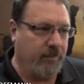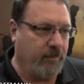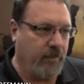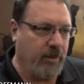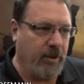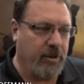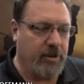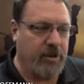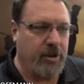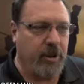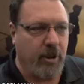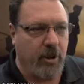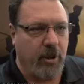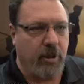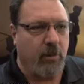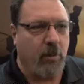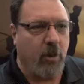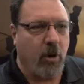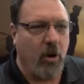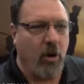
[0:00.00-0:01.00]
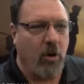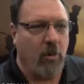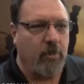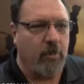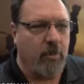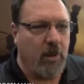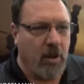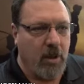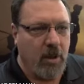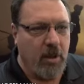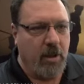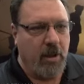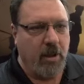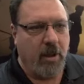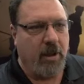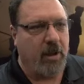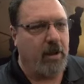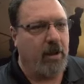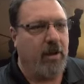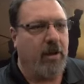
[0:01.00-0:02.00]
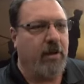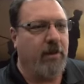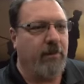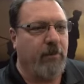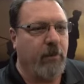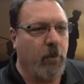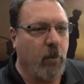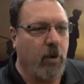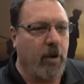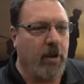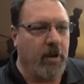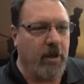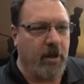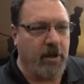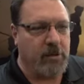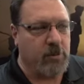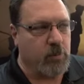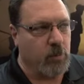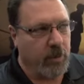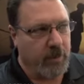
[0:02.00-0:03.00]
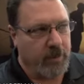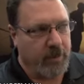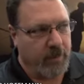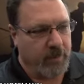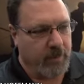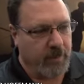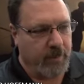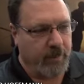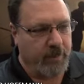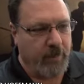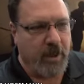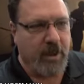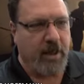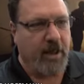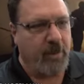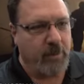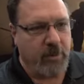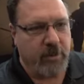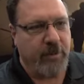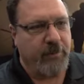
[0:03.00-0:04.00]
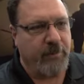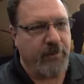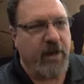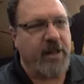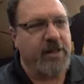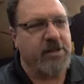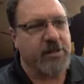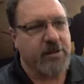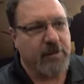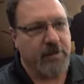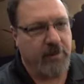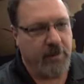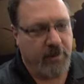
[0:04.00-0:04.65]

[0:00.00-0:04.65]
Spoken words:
this year in Rome afforded us with being able to